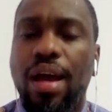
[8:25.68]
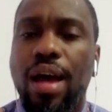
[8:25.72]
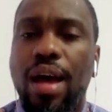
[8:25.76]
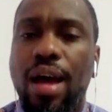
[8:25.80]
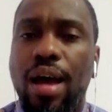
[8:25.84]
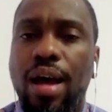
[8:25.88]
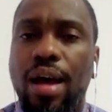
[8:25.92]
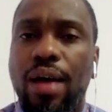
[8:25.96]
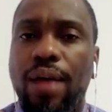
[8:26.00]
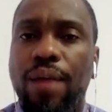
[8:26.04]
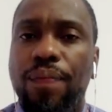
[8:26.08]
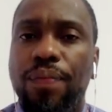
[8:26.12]

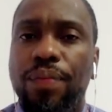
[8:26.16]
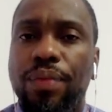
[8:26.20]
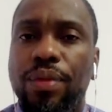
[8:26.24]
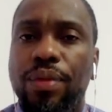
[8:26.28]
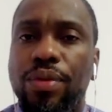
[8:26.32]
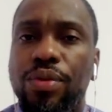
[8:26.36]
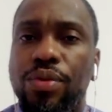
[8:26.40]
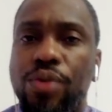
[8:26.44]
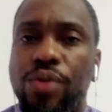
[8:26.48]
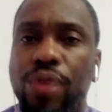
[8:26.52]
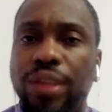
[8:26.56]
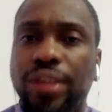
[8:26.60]
um,
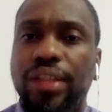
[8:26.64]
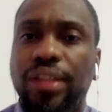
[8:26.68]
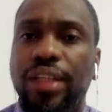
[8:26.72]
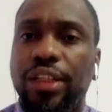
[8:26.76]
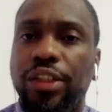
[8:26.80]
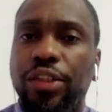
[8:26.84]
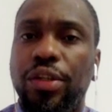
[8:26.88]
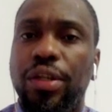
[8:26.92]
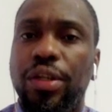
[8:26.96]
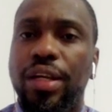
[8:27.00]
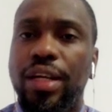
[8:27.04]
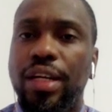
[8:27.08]
U S
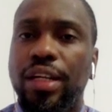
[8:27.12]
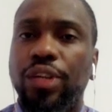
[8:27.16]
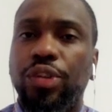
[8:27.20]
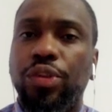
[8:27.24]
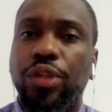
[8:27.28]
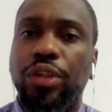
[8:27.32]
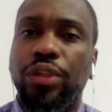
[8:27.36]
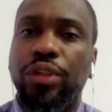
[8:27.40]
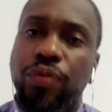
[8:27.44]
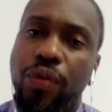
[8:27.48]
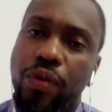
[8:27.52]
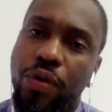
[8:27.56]
national
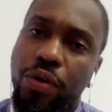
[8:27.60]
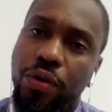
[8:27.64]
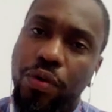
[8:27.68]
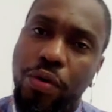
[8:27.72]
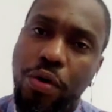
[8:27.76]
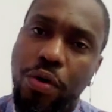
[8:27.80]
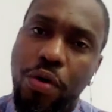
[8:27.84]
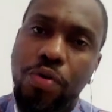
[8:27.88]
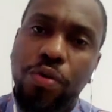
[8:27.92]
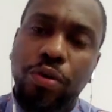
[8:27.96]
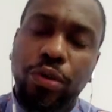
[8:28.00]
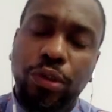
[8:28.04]
interest for
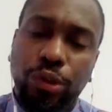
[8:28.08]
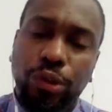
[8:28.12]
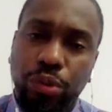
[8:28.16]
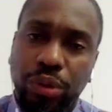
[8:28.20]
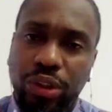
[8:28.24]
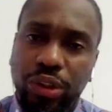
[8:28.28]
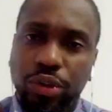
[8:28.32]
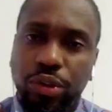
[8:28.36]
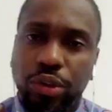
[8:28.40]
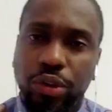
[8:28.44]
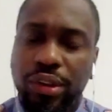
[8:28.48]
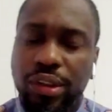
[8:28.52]
Congo's
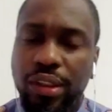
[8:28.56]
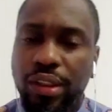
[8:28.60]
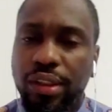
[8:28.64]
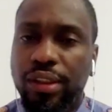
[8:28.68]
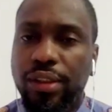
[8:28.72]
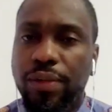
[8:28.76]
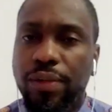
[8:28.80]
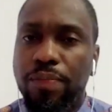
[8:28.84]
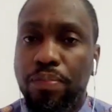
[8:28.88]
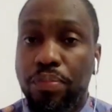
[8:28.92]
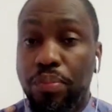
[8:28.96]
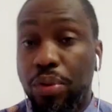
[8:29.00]
resources,
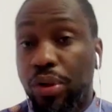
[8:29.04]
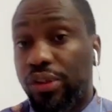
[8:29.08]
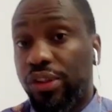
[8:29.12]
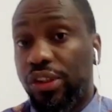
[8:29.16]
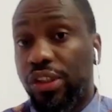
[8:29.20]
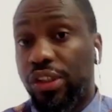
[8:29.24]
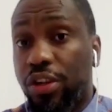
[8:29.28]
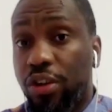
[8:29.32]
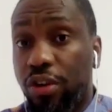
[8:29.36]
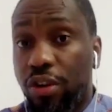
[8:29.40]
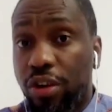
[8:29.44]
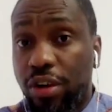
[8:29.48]

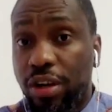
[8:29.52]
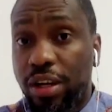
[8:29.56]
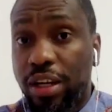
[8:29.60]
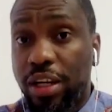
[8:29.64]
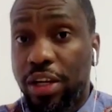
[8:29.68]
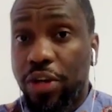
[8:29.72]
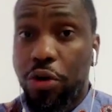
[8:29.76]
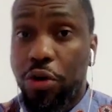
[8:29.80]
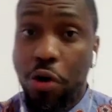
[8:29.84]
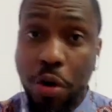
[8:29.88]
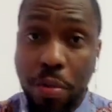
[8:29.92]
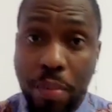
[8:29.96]

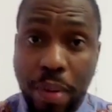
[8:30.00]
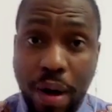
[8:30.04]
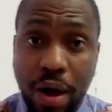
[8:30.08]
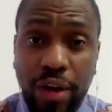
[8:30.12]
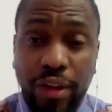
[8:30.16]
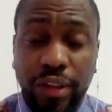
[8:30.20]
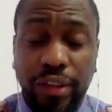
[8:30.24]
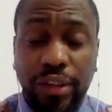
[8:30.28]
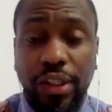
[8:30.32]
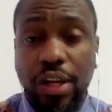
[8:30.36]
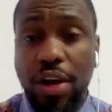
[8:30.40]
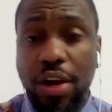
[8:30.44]
particularly
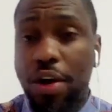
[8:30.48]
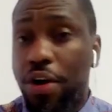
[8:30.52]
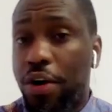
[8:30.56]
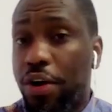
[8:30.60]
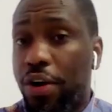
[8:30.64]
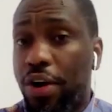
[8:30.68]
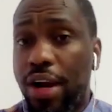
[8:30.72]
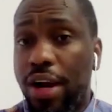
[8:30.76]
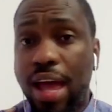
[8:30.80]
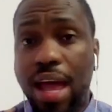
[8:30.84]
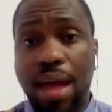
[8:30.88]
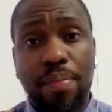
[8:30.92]
cobalt,
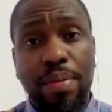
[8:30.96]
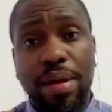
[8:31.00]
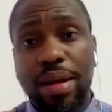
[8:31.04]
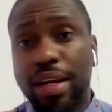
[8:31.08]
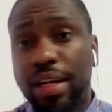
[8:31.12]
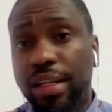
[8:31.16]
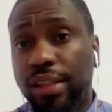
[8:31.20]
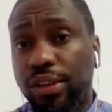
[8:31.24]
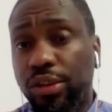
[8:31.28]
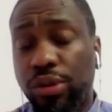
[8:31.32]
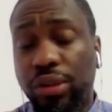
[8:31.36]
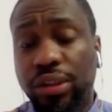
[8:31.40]
oil, and
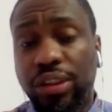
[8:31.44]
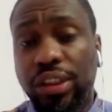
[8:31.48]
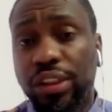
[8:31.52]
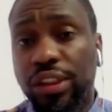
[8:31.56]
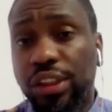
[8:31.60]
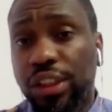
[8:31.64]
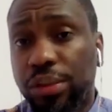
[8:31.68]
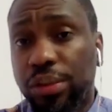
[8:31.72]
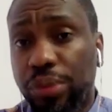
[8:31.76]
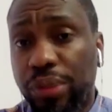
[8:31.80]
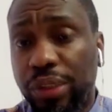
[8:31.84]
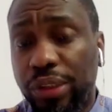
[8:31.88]
many
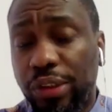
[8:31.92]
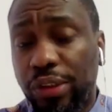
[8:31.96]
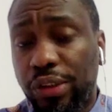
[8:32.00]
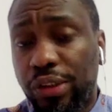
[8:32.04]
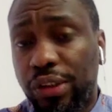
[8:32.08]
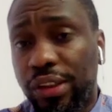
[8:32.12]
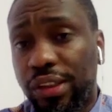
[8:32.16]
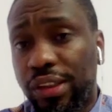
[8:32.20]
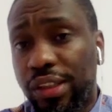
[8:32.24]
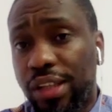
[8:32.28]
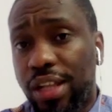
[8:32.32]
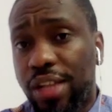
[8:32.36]
strategic
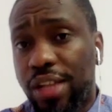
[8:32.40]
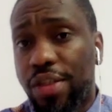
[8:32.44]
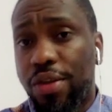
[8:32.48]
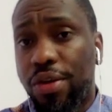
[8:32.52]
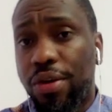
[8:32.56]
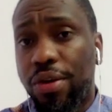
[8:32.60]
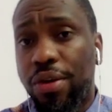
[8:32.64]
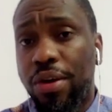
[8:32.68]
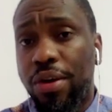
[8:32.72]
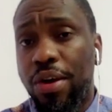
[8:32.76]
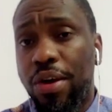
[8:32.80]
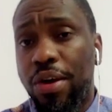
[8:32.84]
resources that the,
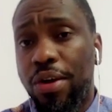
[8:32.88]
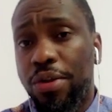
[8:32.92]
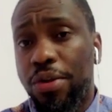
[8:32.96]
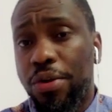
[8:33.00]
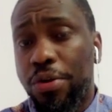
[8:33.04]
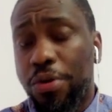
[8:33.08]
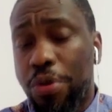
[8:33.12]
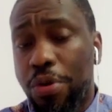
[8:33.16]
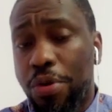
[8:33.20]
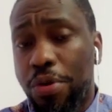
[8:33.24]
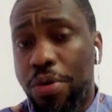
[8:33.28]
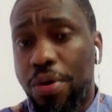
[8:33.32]

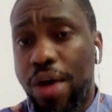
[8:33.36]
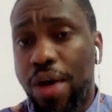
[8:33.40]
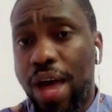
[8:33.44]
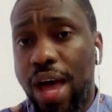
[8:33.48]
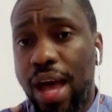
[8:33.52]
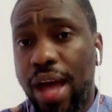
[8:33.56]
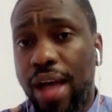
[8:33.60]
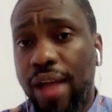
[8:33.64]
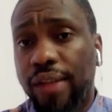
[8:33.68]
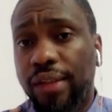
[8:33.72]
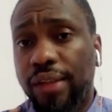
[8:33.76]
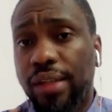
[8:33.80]
the Congo
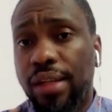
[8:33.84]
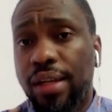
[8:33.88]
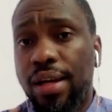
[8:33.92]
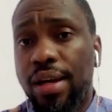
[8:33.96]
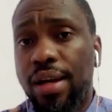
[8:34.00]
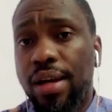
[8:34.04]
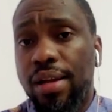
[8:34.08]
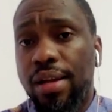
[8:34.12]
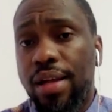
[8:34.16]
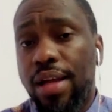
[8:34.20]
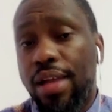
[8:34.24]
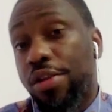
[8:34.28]
has
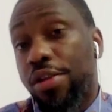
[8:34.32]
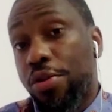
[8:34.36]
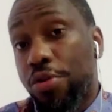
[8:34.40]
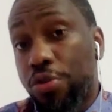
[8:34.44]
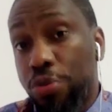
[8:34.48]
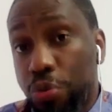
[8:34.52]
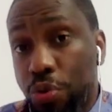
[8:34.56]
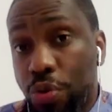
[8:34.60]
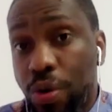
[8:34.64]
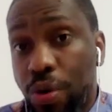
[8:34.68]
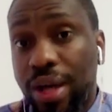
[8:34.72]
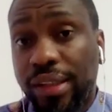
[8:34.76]
that the
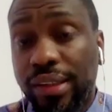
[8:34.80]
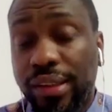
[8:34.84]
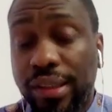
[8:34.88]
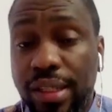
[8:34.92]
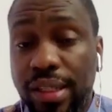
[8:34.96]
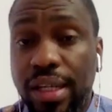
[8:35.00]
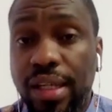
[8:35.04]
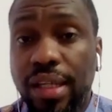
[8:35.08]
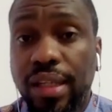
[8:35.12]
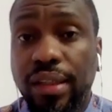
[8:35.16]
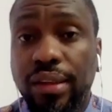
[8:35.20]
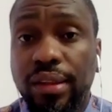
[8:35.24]
U S
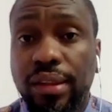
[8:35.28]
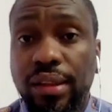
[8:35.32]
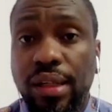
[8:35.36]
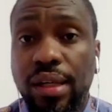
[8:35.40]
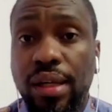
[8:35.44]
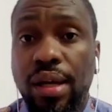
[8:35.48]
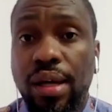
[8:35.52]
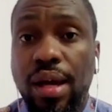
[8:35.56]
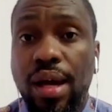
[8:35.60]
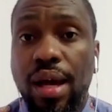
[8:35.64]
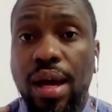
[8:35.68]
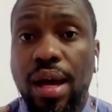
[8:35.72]
needs
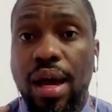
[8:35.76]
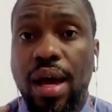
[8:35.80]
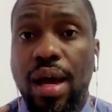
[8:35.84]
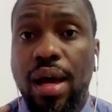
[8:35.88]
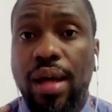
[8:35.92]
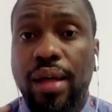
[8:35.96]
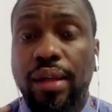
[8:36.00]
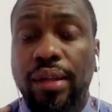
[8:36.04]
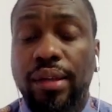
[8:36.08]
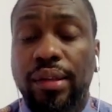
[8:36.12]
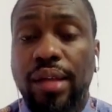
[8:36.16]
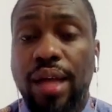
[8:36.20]

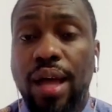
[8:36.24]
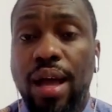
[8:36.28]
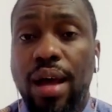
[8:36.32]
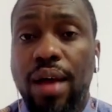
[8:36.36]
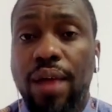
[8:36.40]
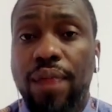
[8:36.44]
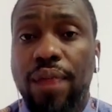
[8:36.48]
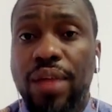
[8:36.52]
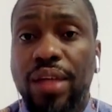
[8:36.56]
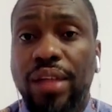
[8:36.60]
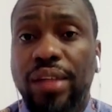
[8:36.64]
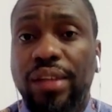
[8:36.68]
as
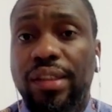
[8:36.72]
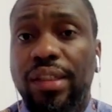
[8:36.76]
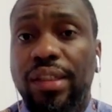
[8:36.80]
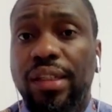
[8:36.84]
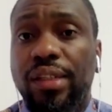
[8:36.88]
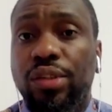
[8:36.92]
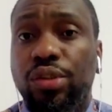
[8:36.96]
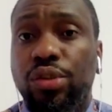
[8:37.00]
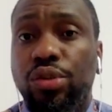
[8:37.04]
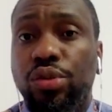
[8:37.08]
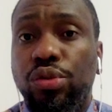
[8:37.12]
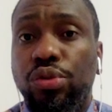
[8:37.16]
uh, they
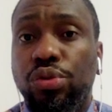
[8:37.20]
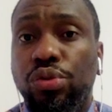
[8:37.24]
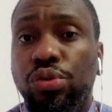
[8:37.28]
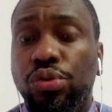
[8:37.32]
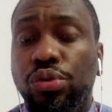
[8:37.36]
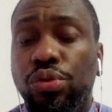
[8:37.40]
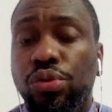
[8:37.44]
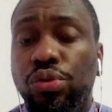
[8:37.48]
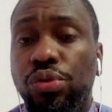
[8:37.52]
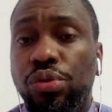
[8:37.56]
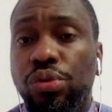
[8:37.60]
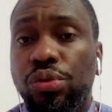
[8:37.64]
seek to
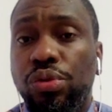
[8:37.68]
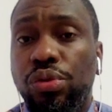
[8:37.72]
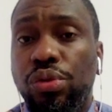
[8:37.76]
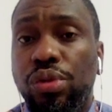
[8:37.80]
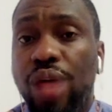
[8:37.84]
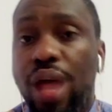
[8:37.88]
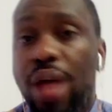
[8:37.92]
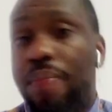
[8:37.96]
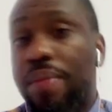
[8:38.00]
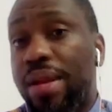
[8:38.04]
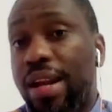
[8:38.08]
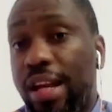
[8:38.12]

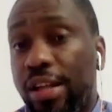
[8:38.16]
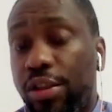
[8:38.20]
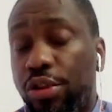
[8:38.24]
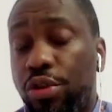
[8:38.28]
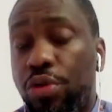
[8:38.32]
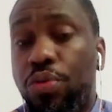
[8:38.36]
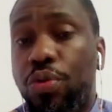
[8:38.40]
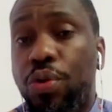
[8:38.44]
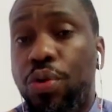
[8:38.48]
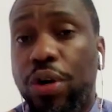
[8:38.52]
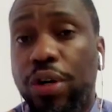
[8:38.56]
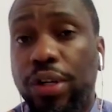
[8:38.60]
dominate
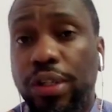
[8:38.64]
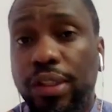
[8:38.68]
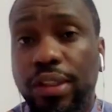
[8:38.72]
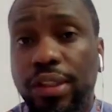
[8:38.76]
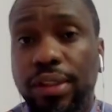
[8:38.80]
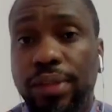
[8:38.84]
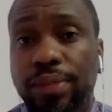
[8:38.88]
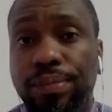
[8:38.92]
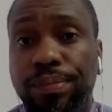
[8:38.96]
the world.